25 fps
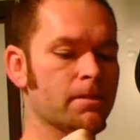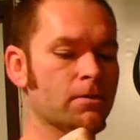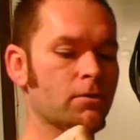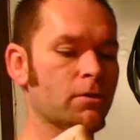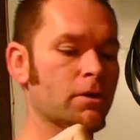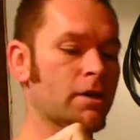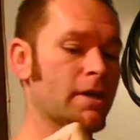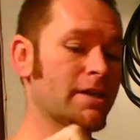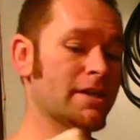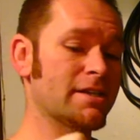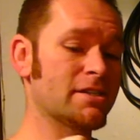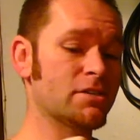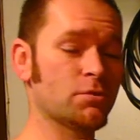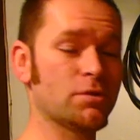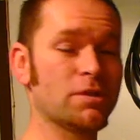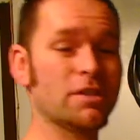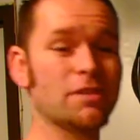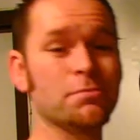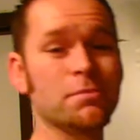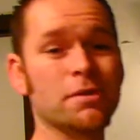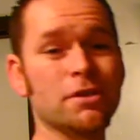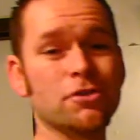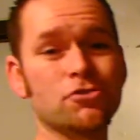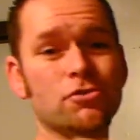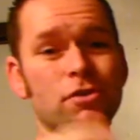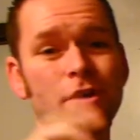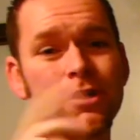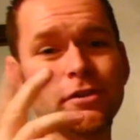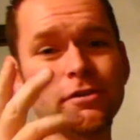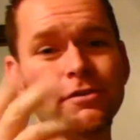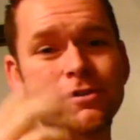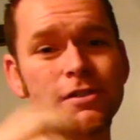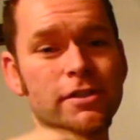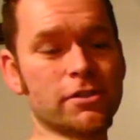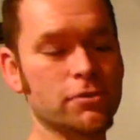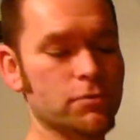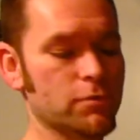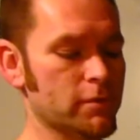Or I guess it wouldn't even be a
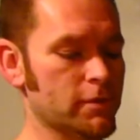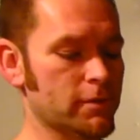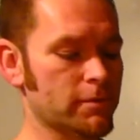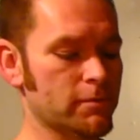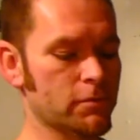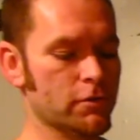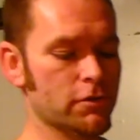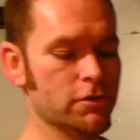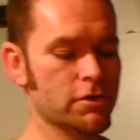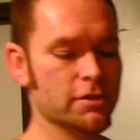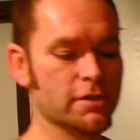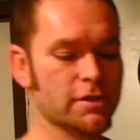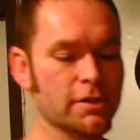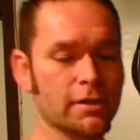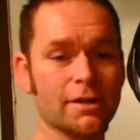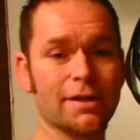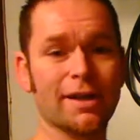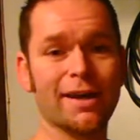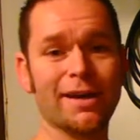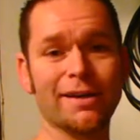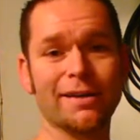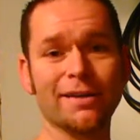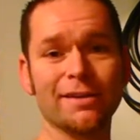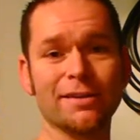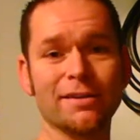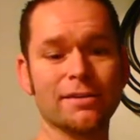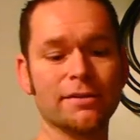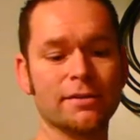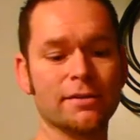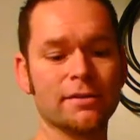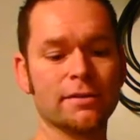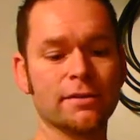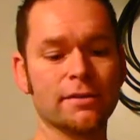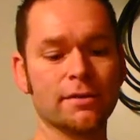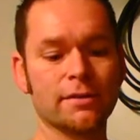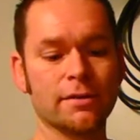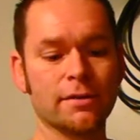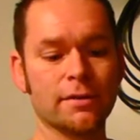trucker's hitch, would it? You're just going to kind of
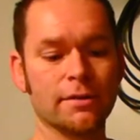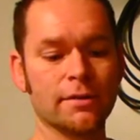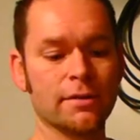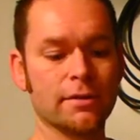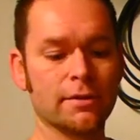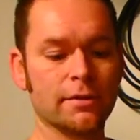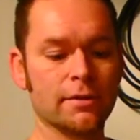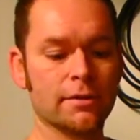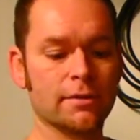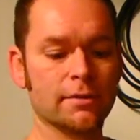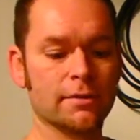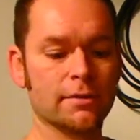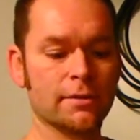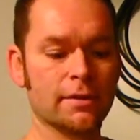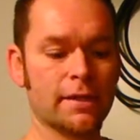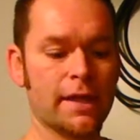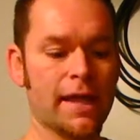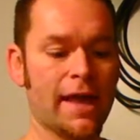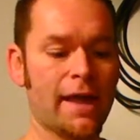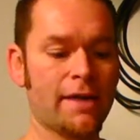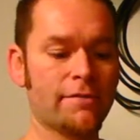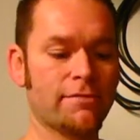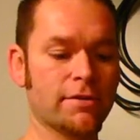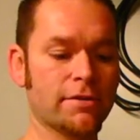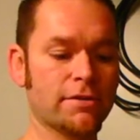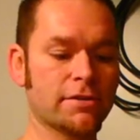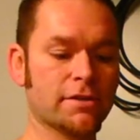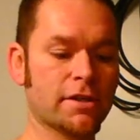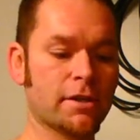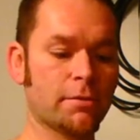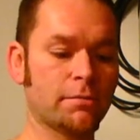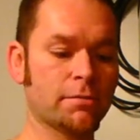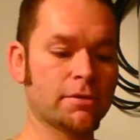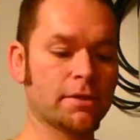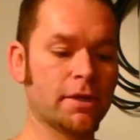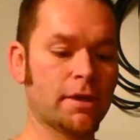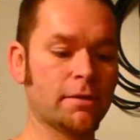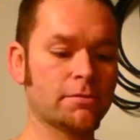half hitch a
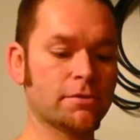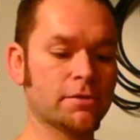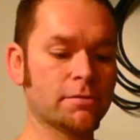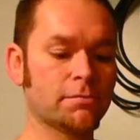couple times.